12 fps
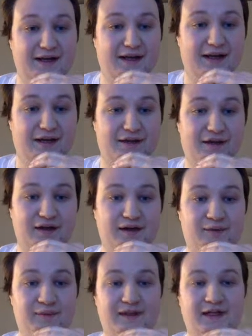The
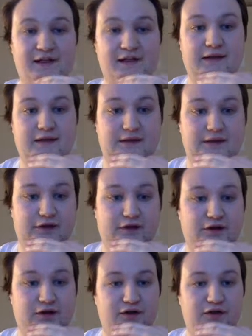Medaille
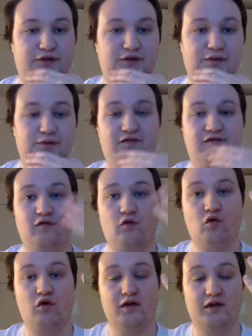d'Or number
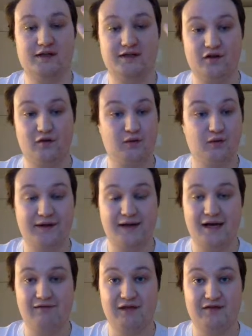4 is the only one they
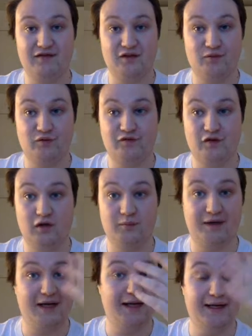have left in their portfolio,
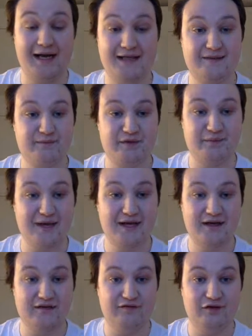but it hasn't been made
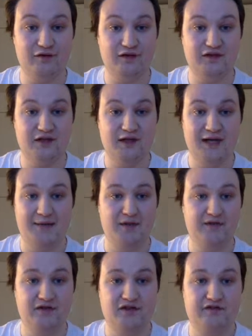in a few years. I'm not
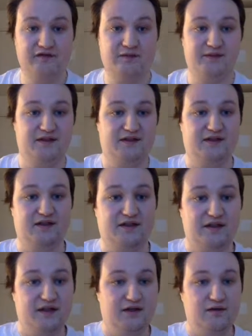even sure if it's been
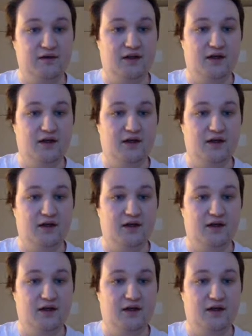discontinued.